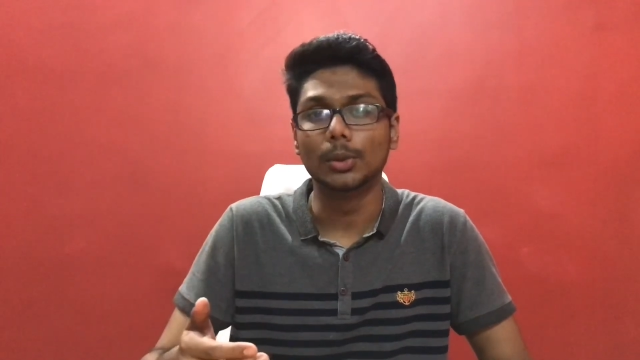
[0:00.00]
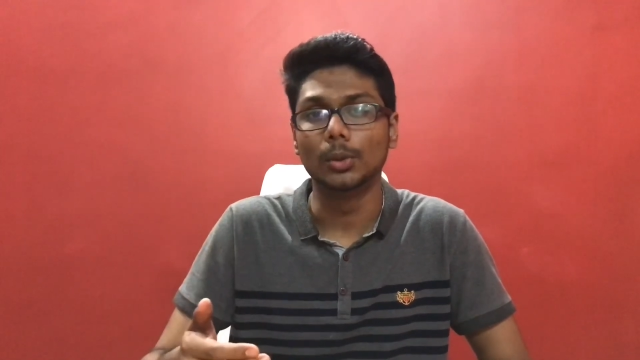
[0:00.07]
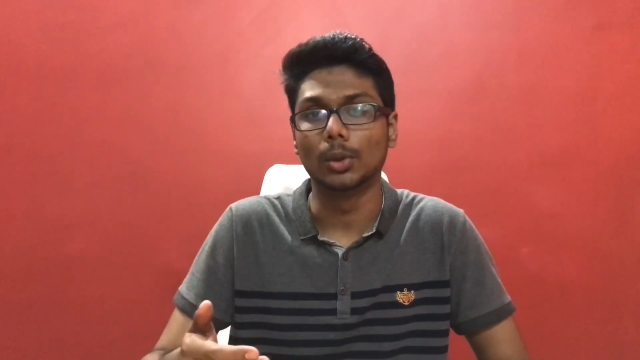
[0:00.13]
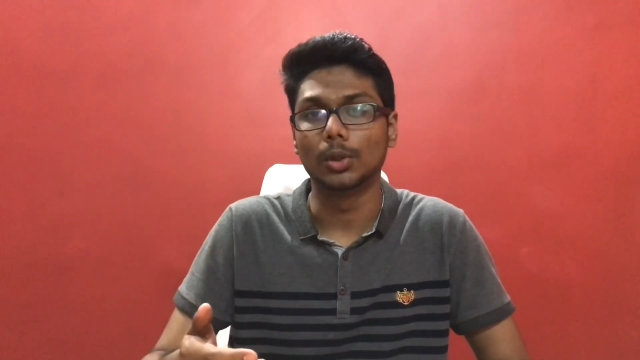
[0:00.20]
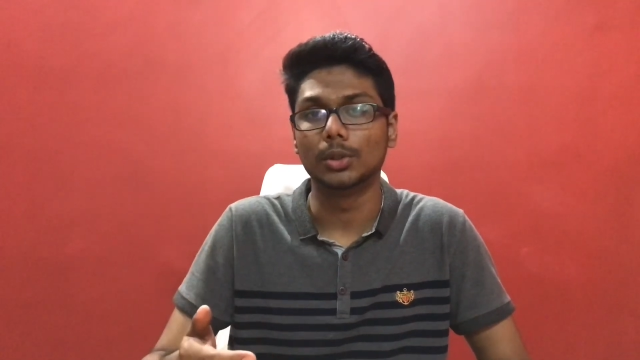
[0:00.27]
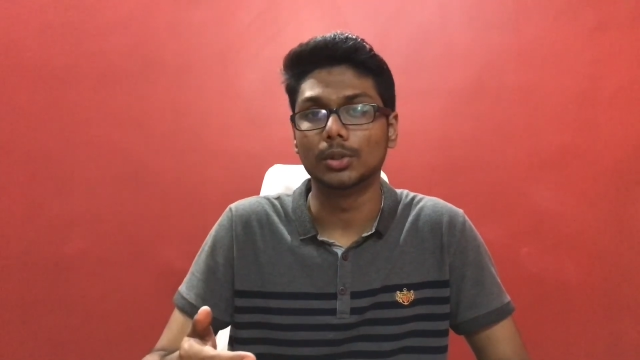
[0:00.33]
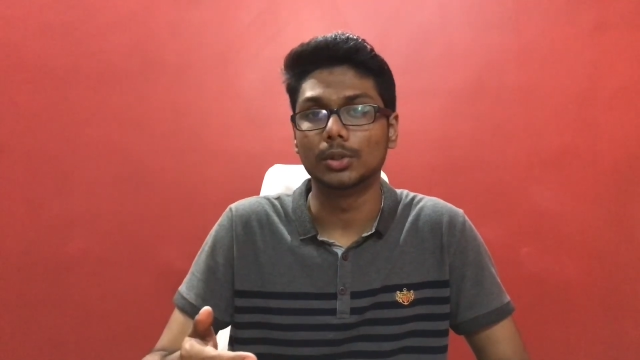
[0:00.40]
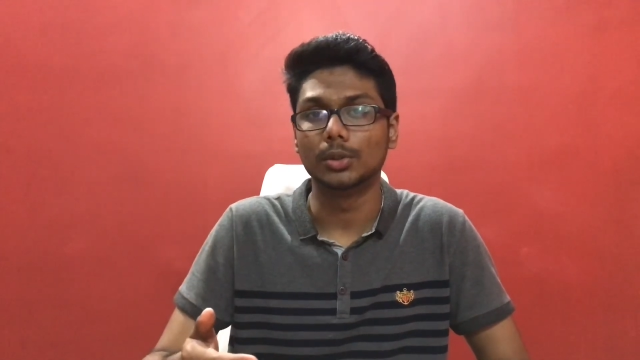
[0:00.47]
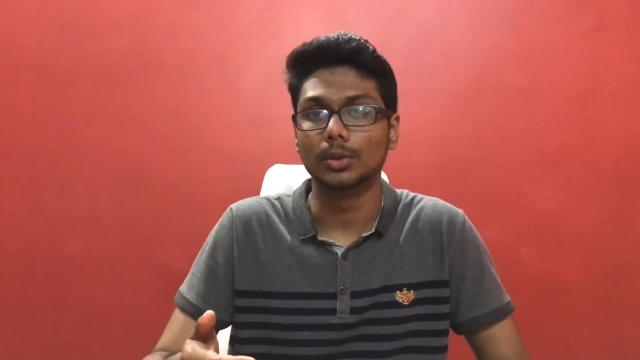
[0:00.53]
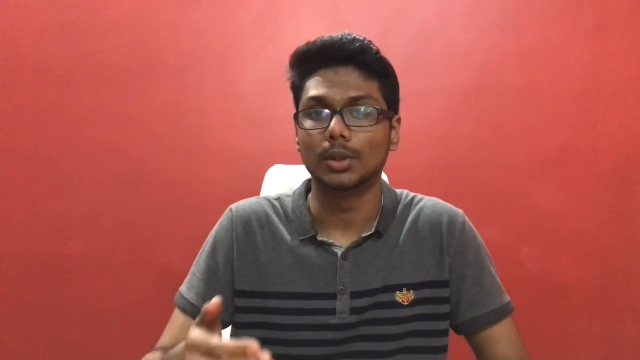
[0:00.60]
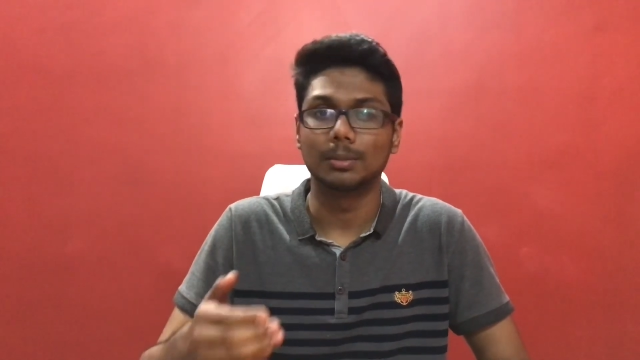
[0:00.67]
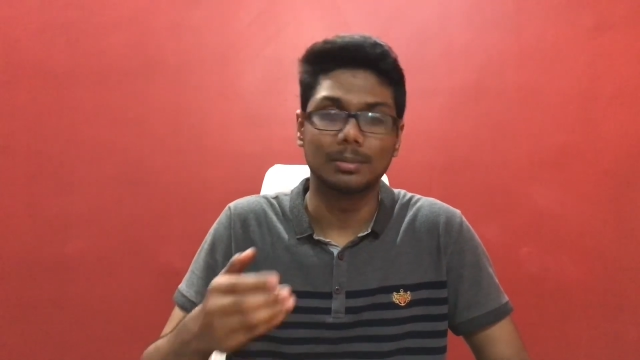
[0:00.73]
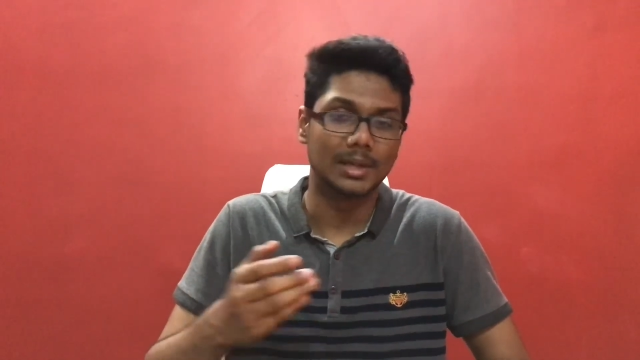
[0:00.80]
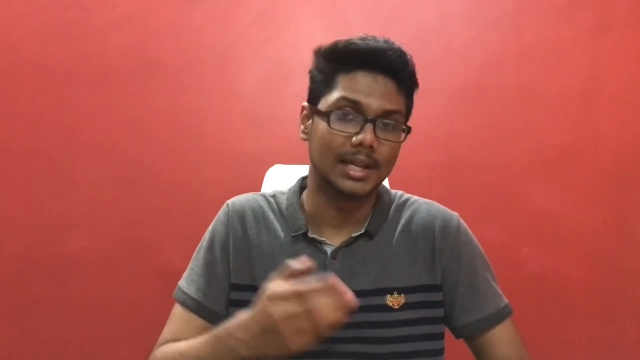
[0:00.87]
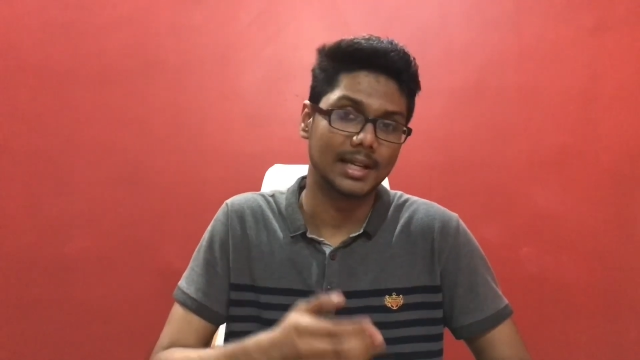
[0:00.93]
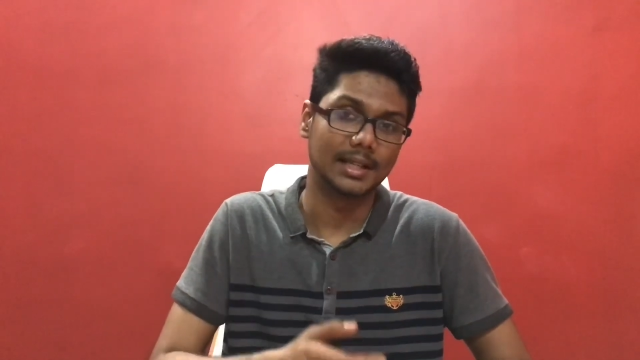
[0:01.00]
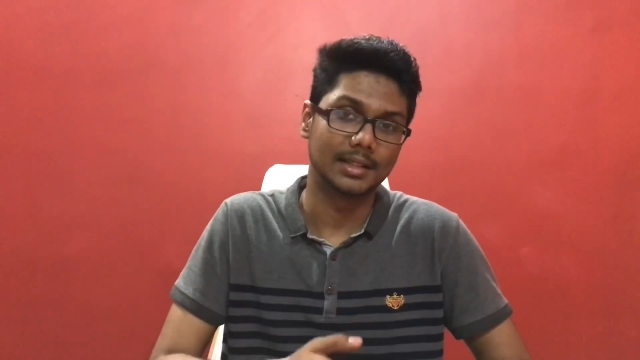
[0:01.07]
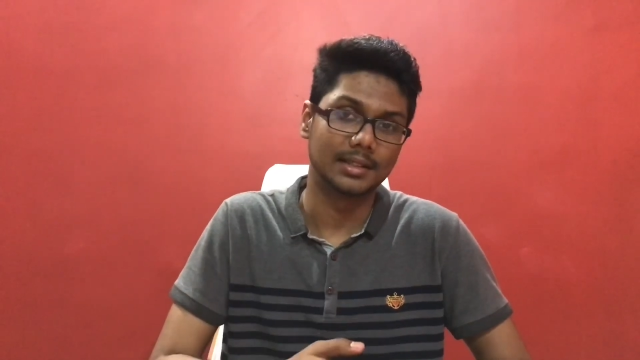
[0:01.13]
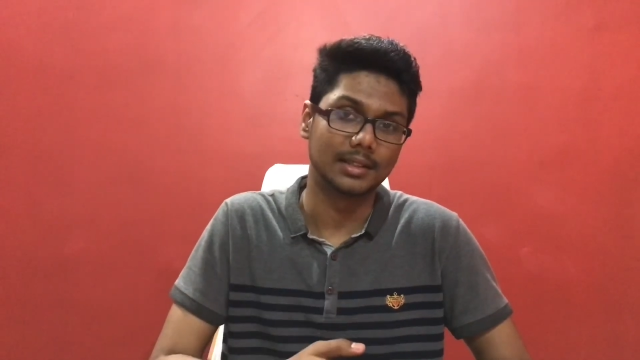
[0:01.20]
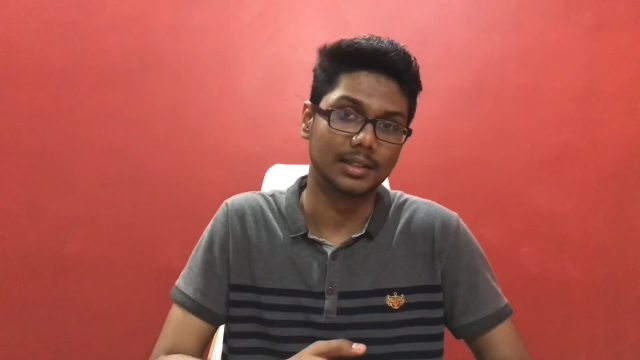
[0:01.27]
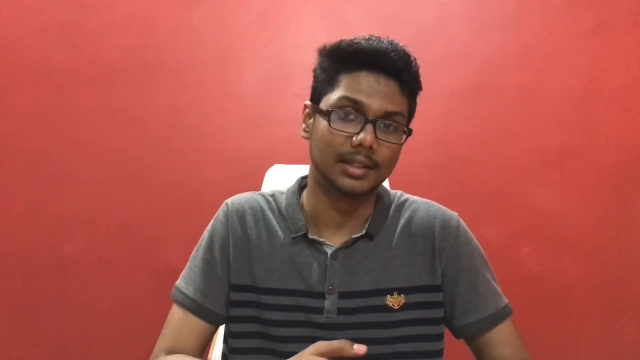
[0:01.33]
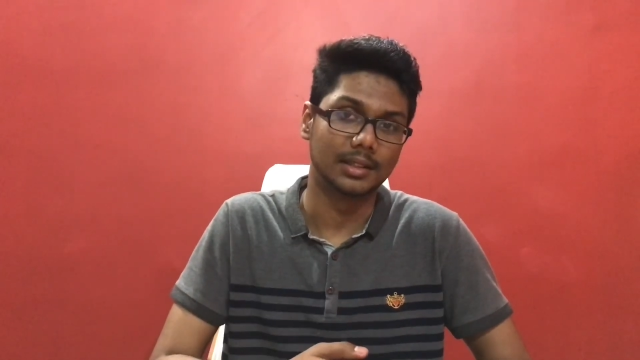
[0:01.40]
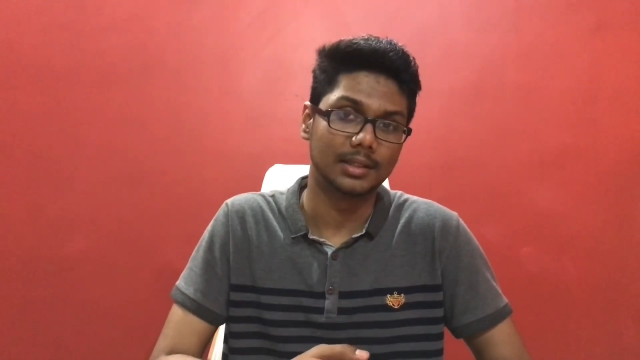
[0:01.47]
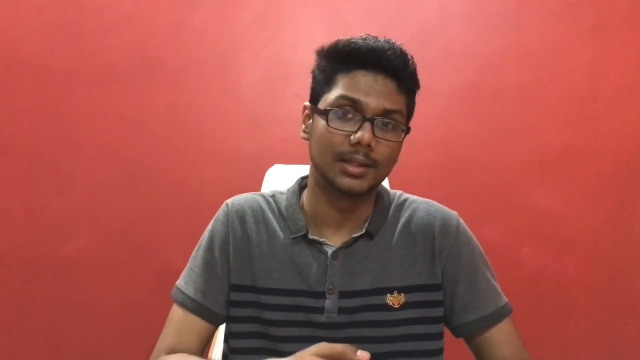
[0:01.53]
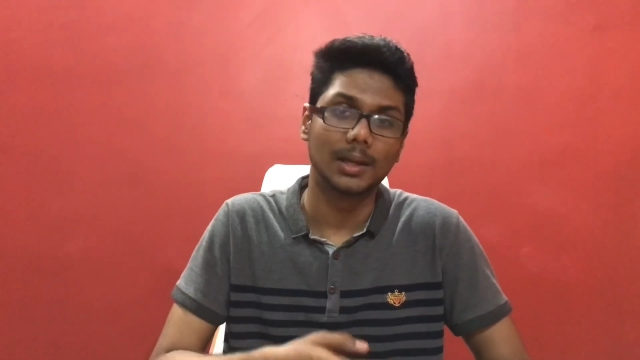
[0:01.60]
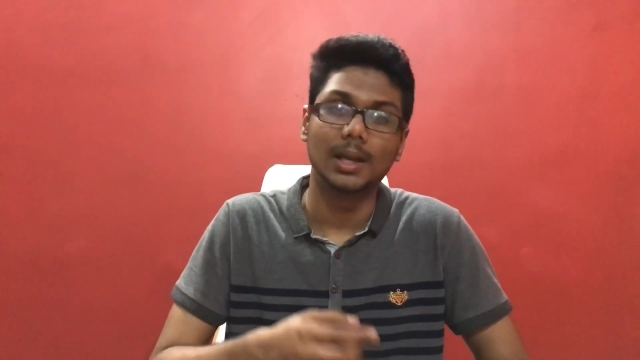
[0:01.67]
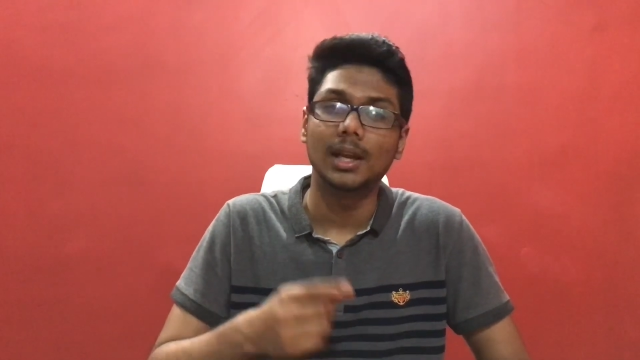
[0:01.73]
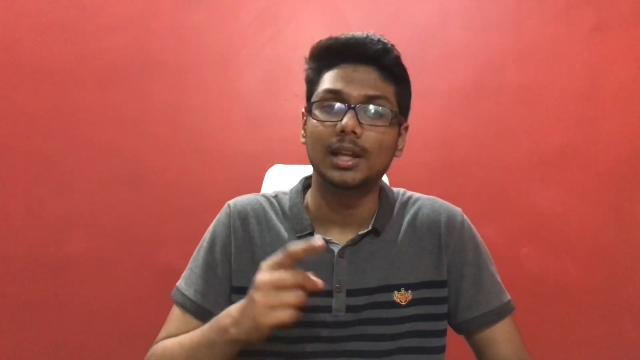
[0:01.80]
gone through a bad incident,